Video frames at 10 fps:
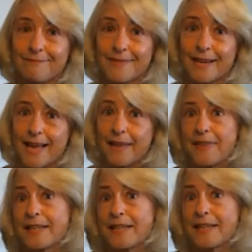And
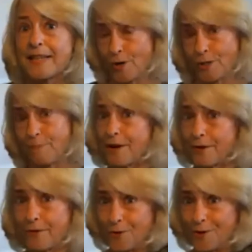that's, of course, part of the
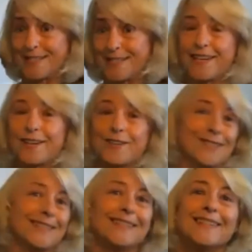fourteen
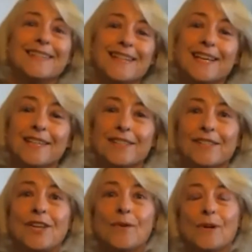years.
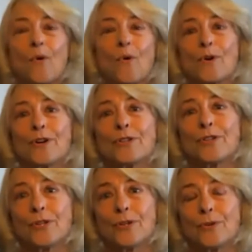So in order
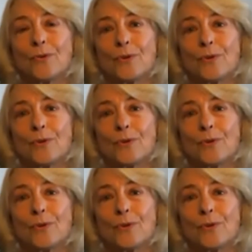to